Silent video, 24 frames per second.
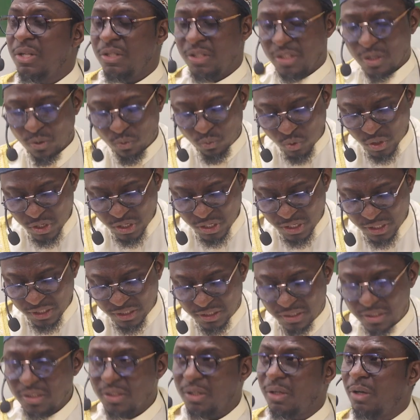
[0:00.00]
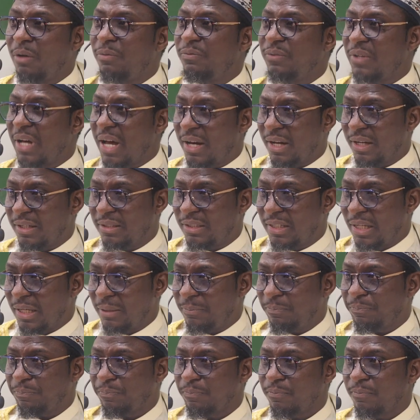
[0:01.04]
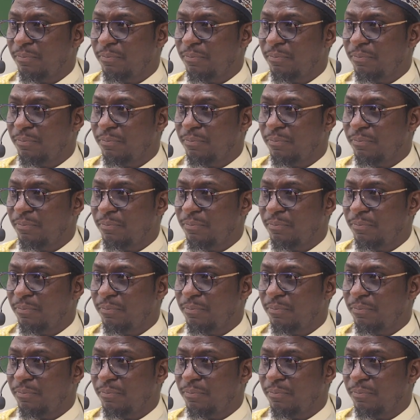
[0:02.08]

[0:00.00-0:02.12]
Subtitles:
the words of character